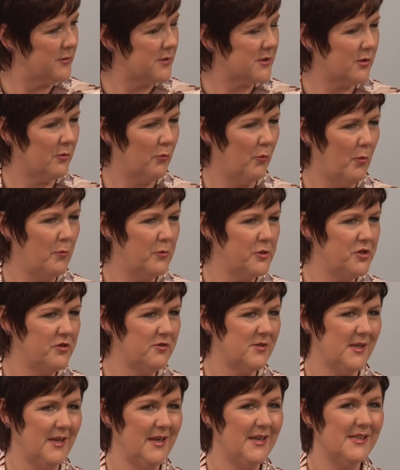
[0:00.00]
So what would you
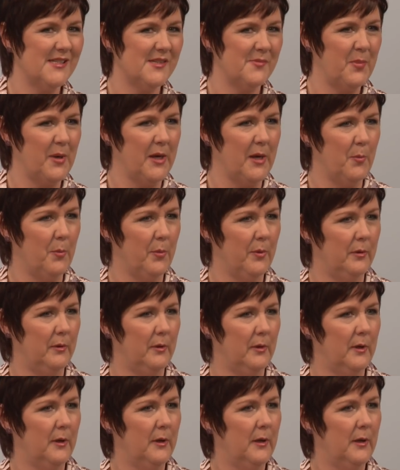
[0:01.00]
say to people